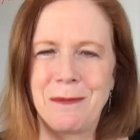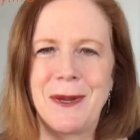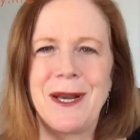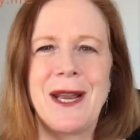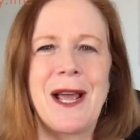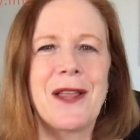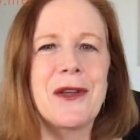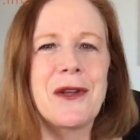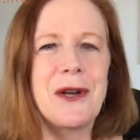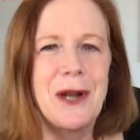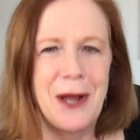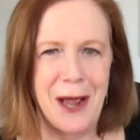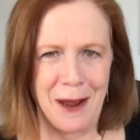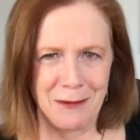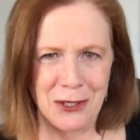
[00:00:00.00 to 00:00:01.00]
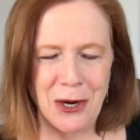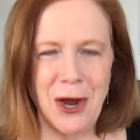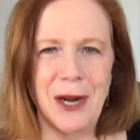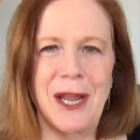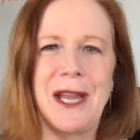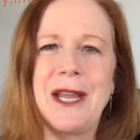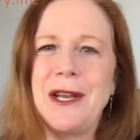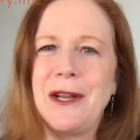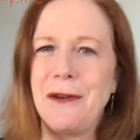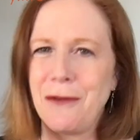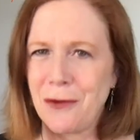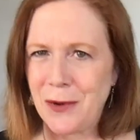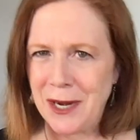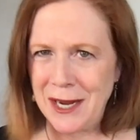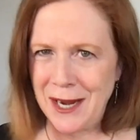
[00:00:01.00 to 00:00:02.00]
But now that I'm talking and you've
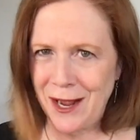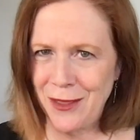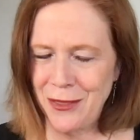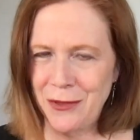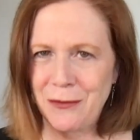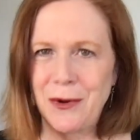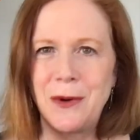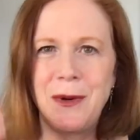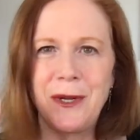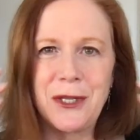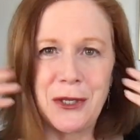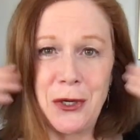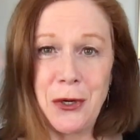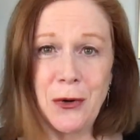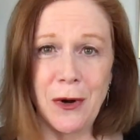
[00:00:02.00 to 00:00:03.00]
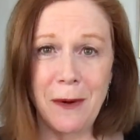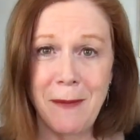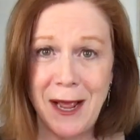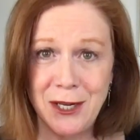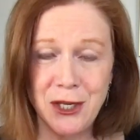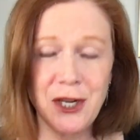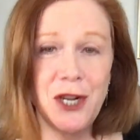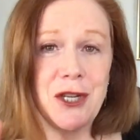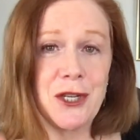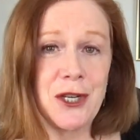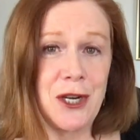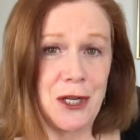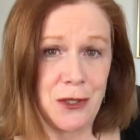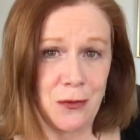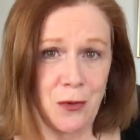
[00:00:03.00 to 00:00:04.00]
already gone through it, so your
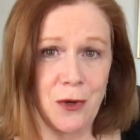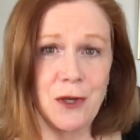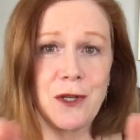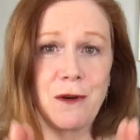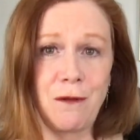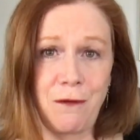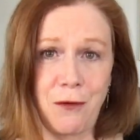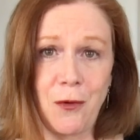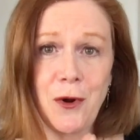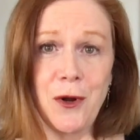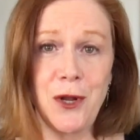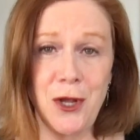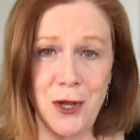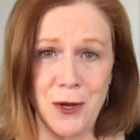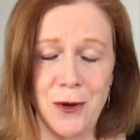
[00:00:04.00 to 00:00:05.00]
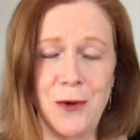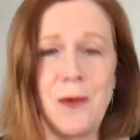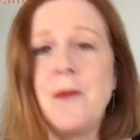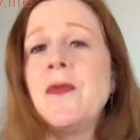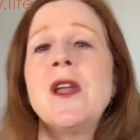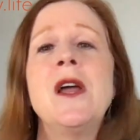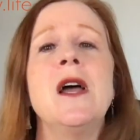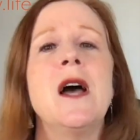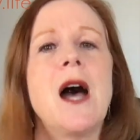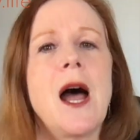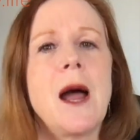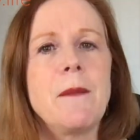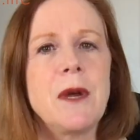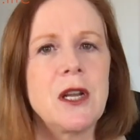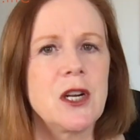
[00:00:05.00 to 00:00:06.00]
imagination has worked for you,
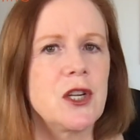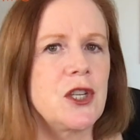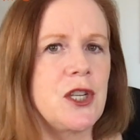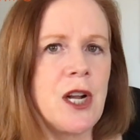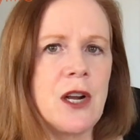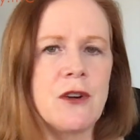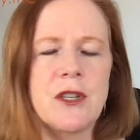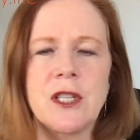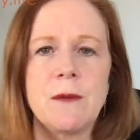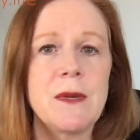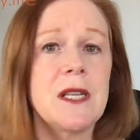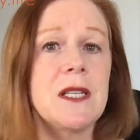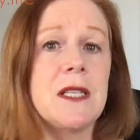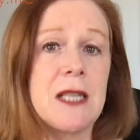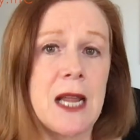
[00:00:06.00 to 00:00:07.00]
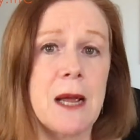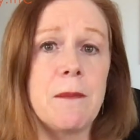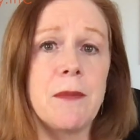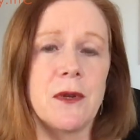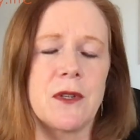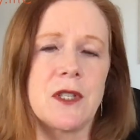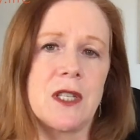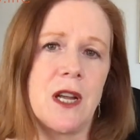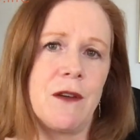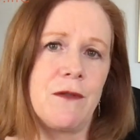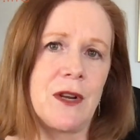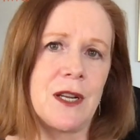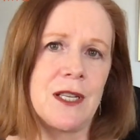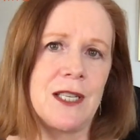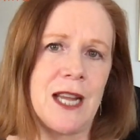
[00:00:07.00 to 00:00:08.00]
I'm going to share some examples
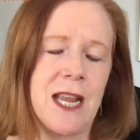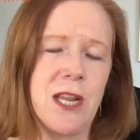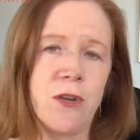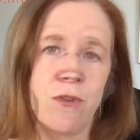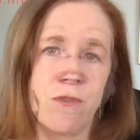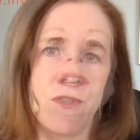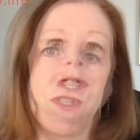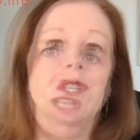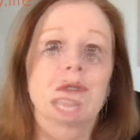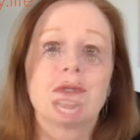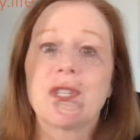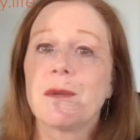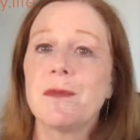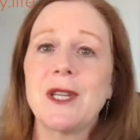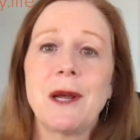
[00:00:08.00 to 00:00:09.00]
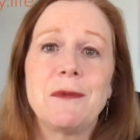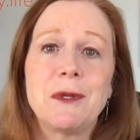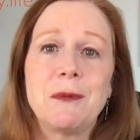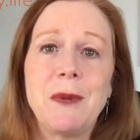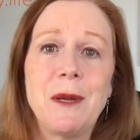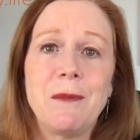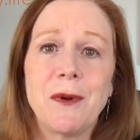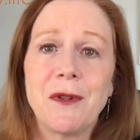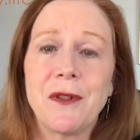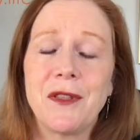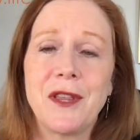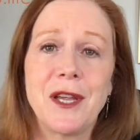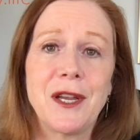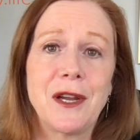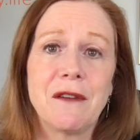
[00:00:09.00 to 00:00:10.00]
of containers. So sometimes people
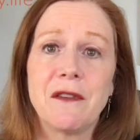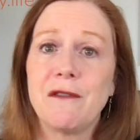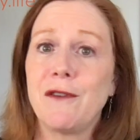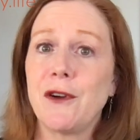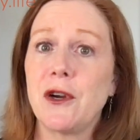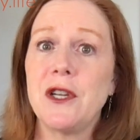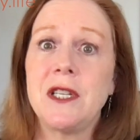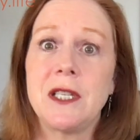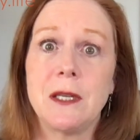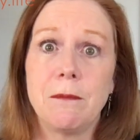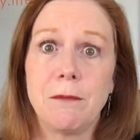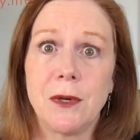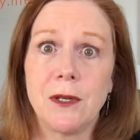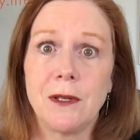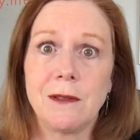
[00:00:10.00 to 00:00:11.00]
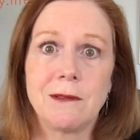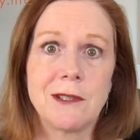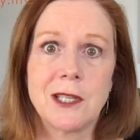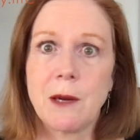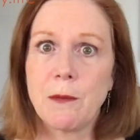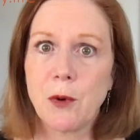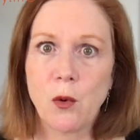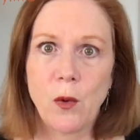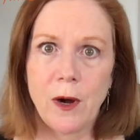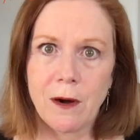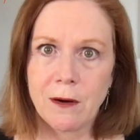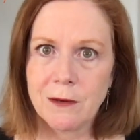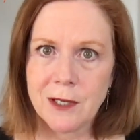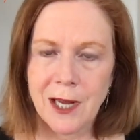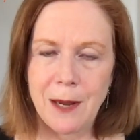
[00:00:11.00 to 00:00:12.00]
think of a very simple
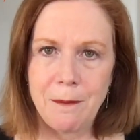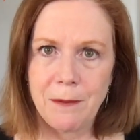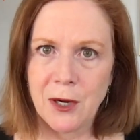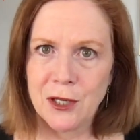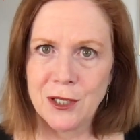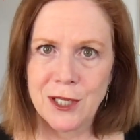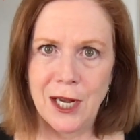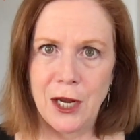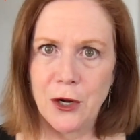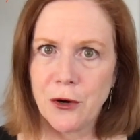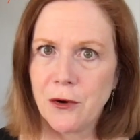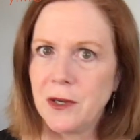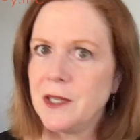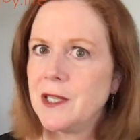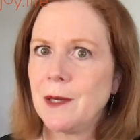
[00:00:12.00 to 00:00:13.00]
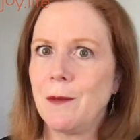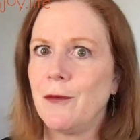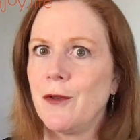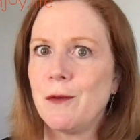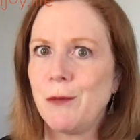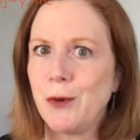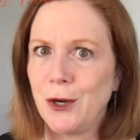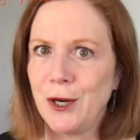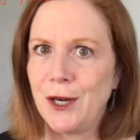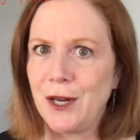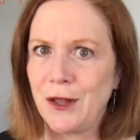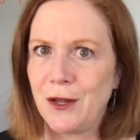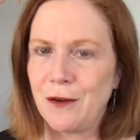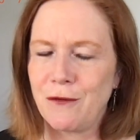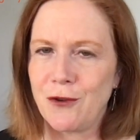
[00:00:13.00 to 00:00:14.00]
Tupperware type container, and some of them put it in
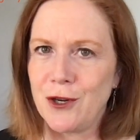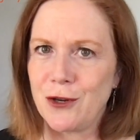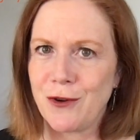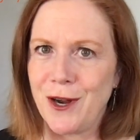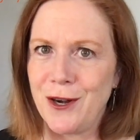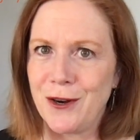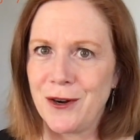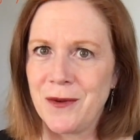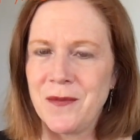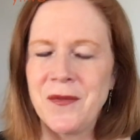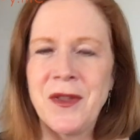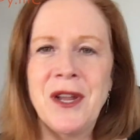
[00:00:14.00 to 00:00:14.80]
their refrigerator.